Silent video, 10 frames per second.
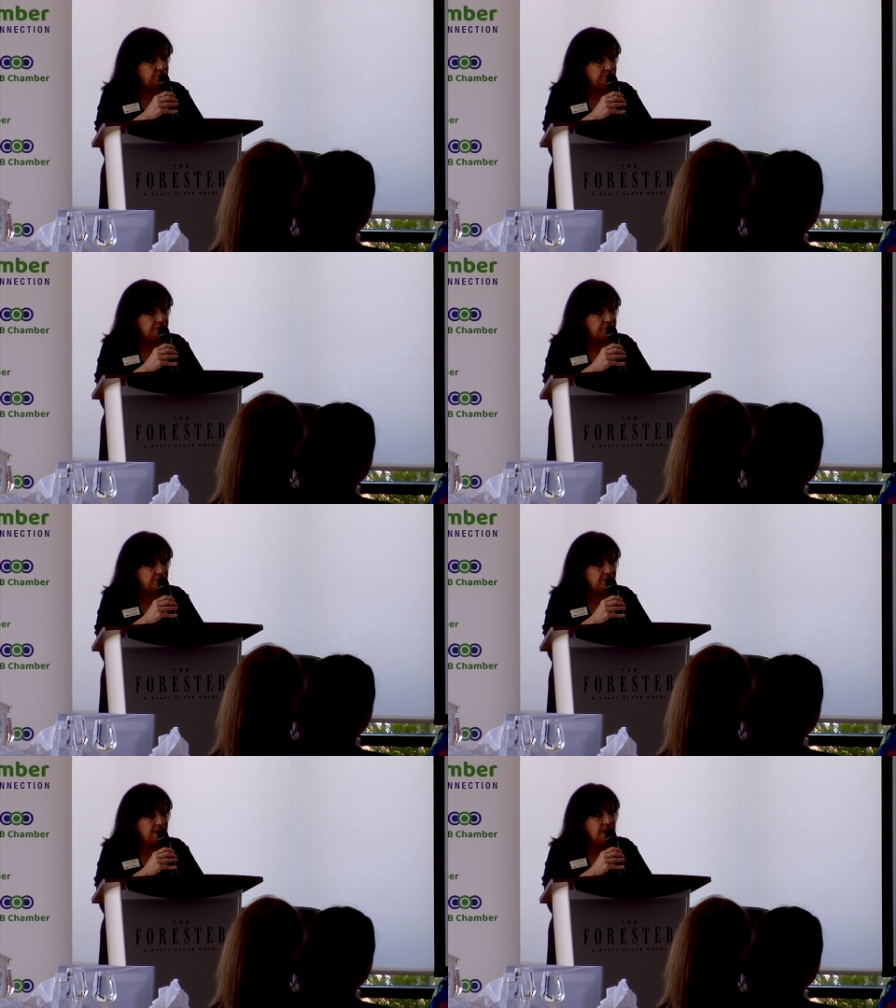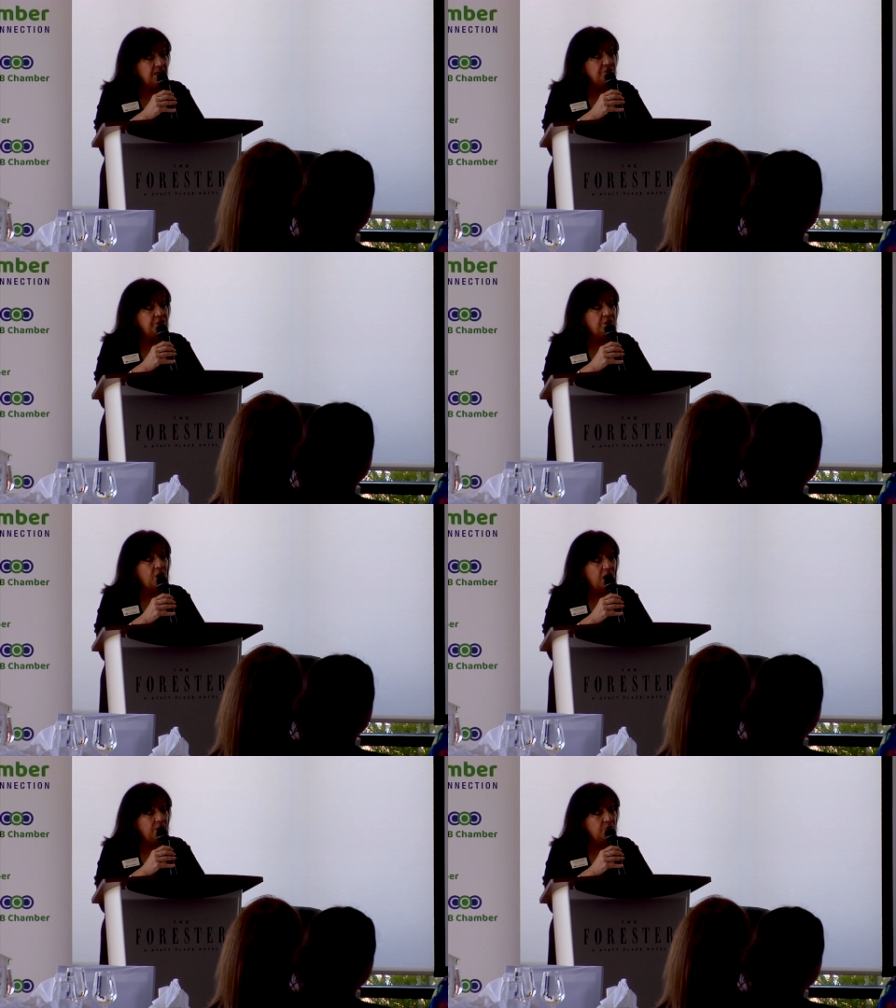region,
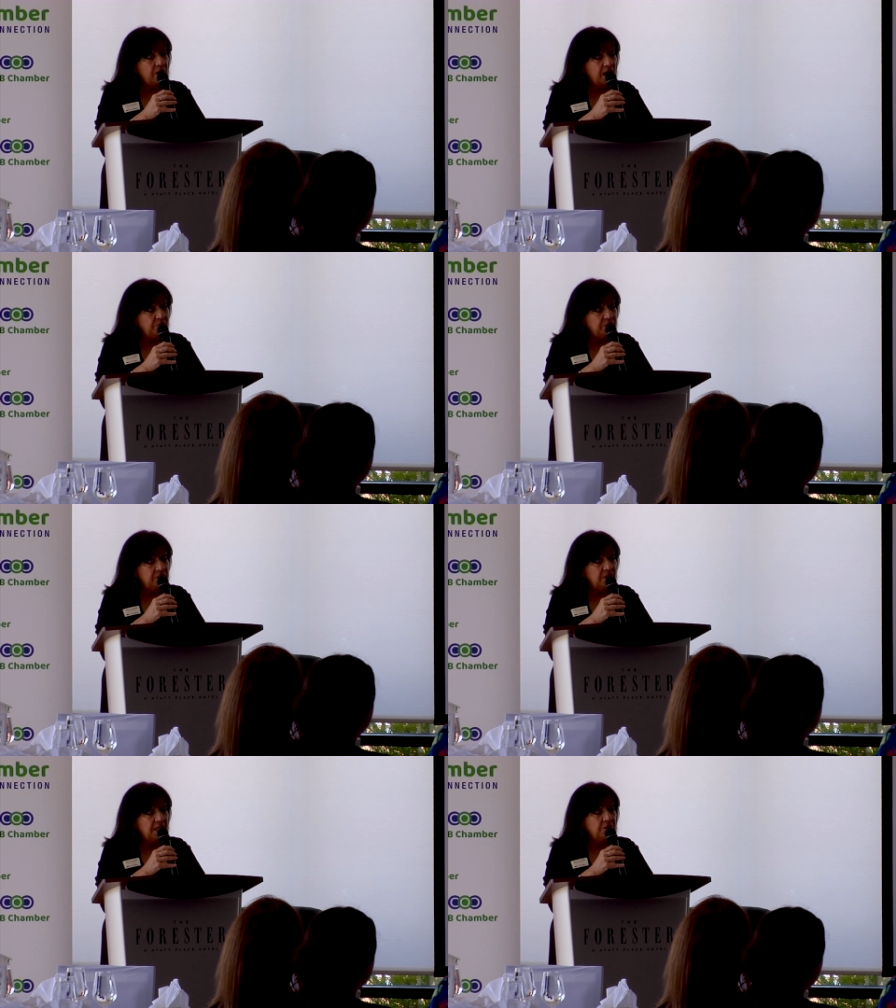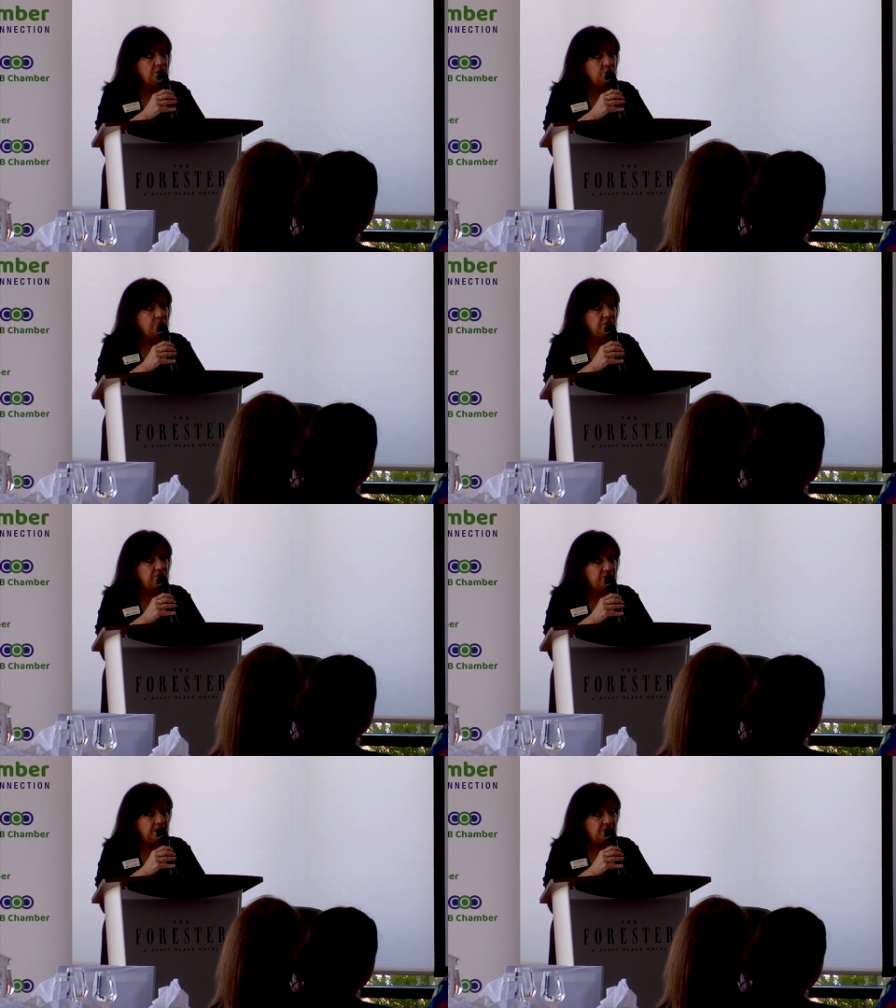Chicago Council on Global
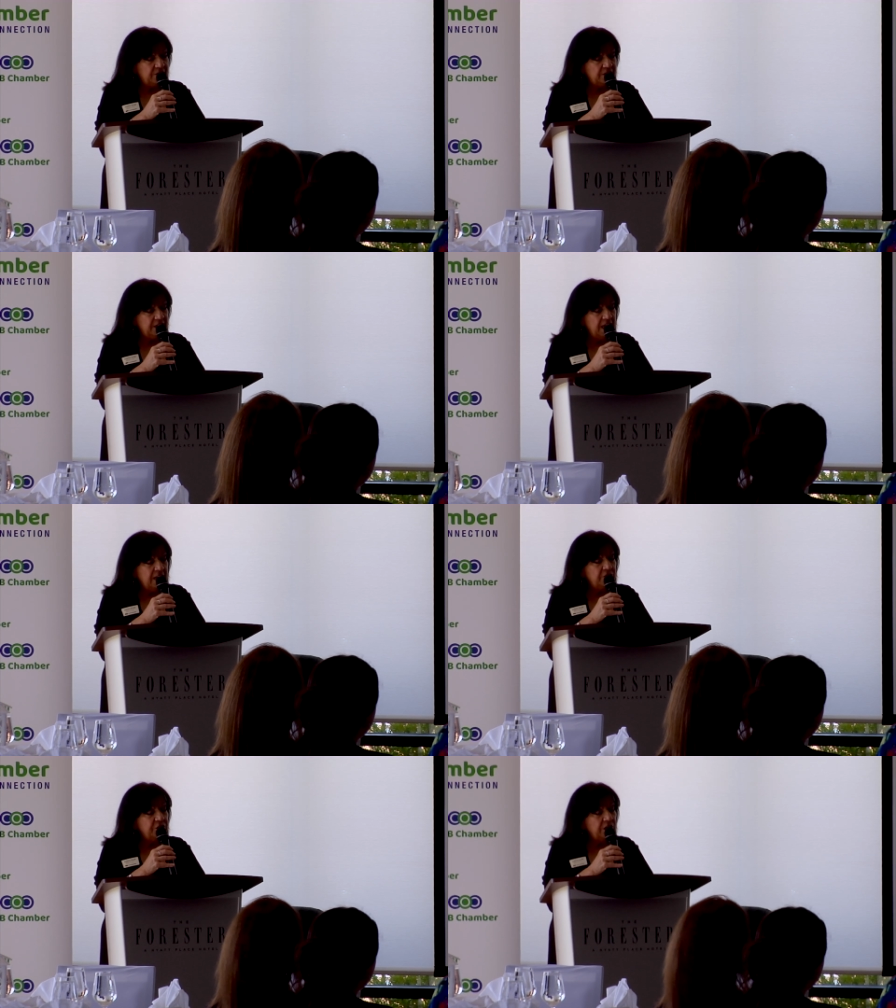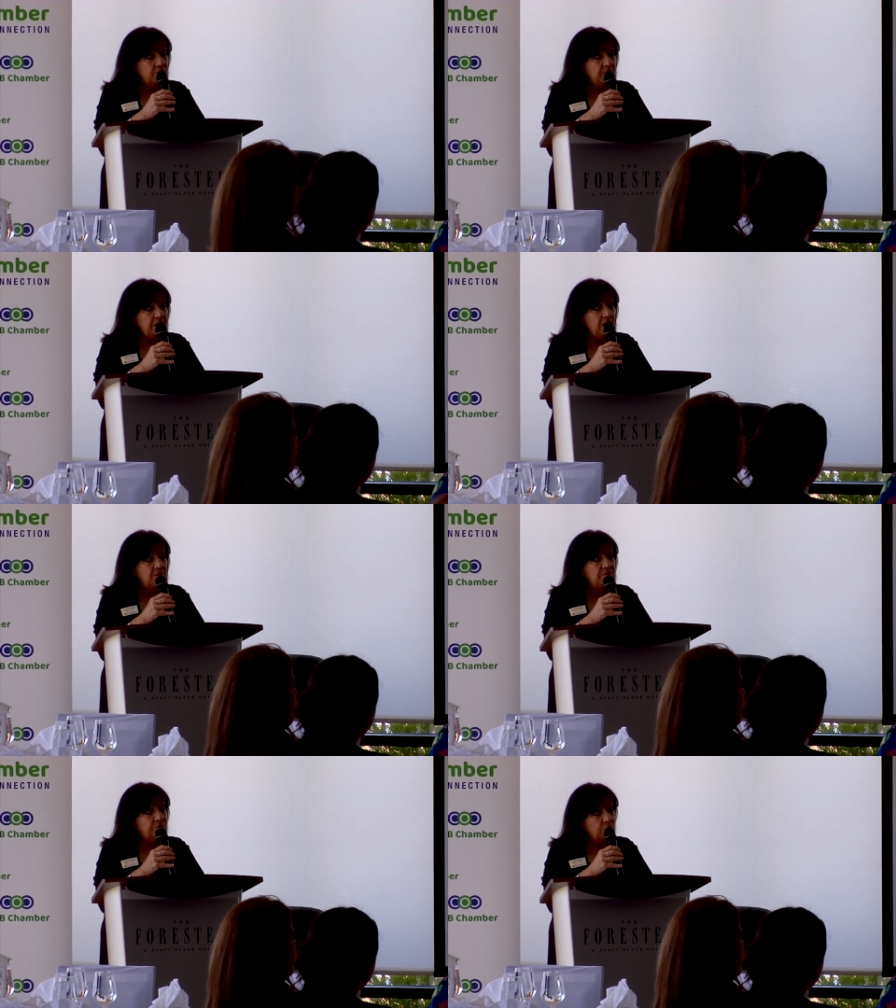Affairs, chairman
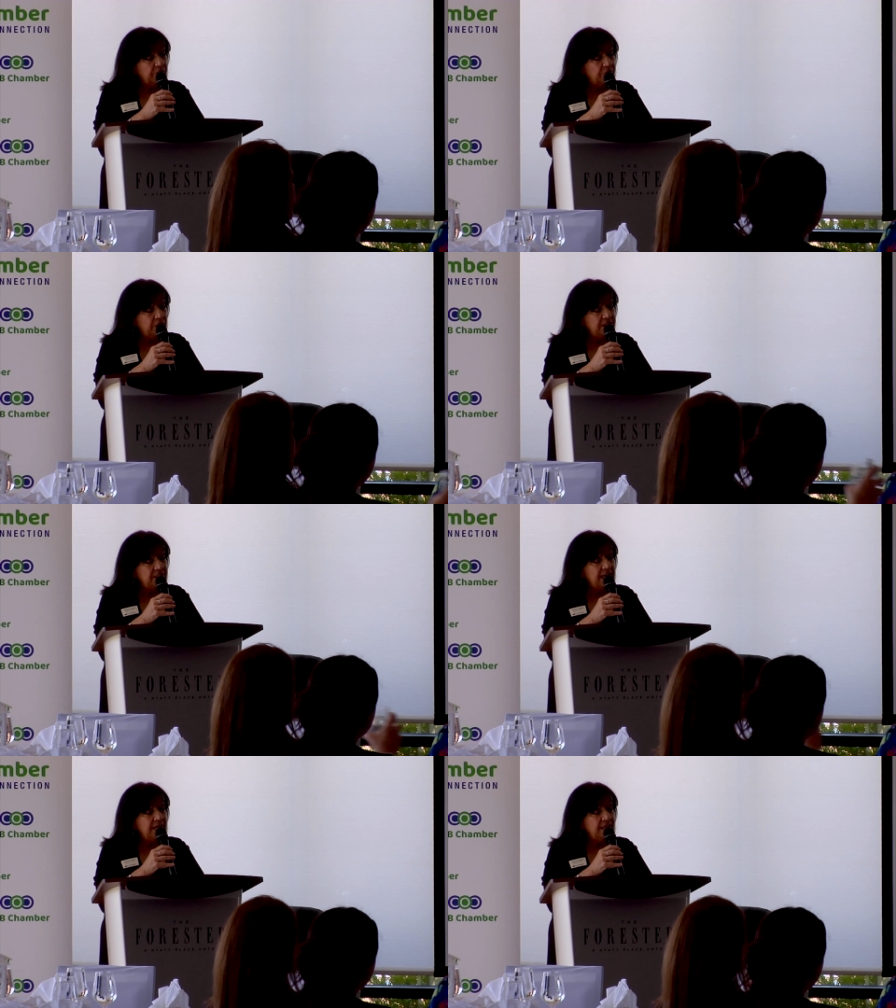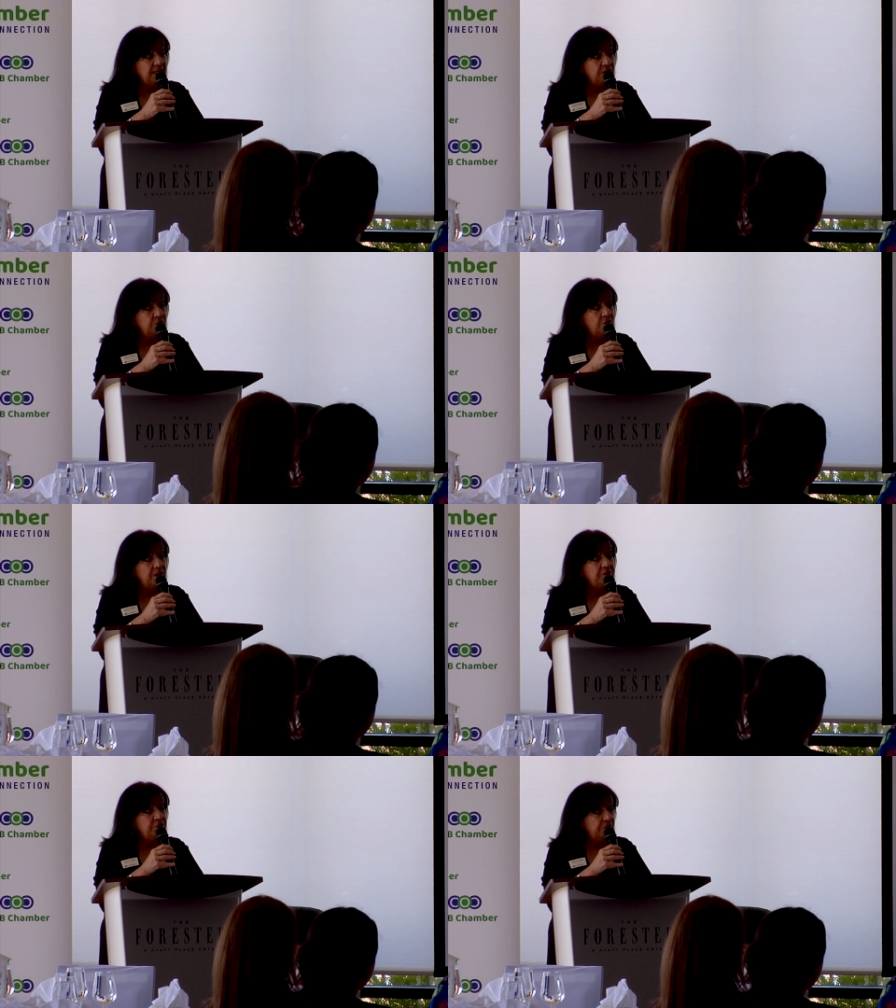of Forefront and
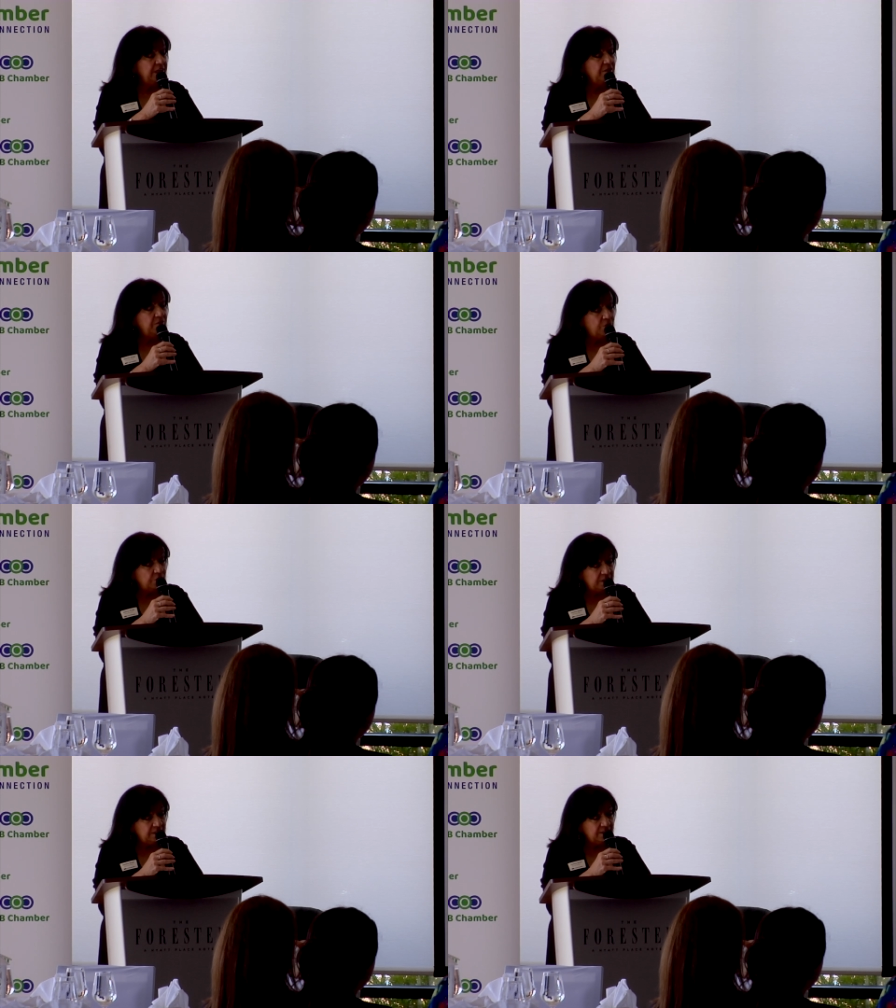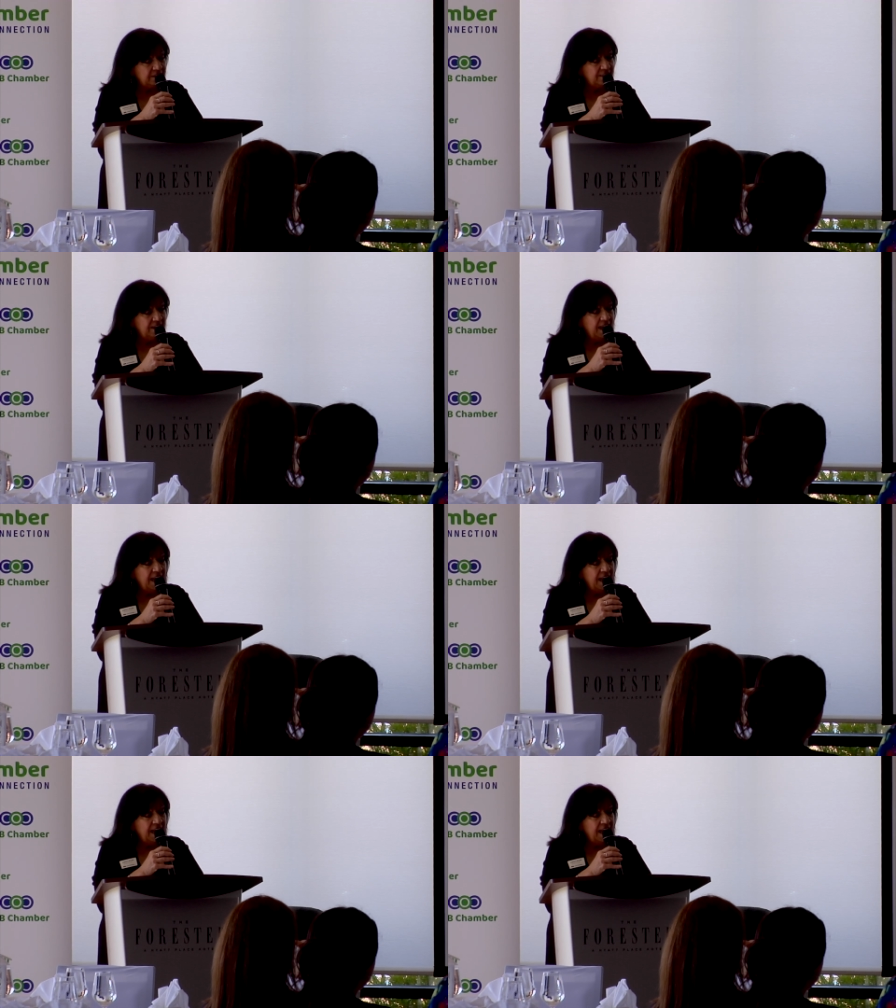Illinois Joining Forces.